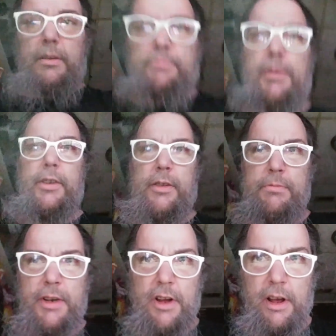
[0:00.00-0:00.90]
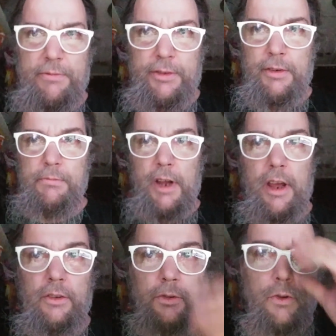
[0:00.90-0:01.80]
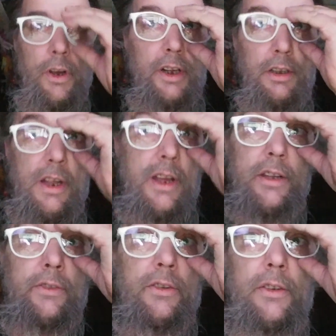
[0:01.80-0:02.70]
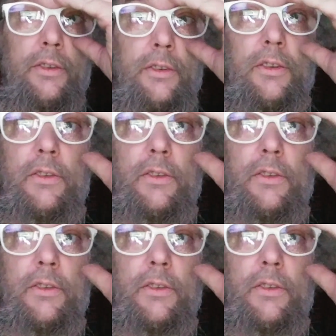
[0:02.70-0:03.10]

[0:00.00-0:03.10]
printed me off some nice white glasses.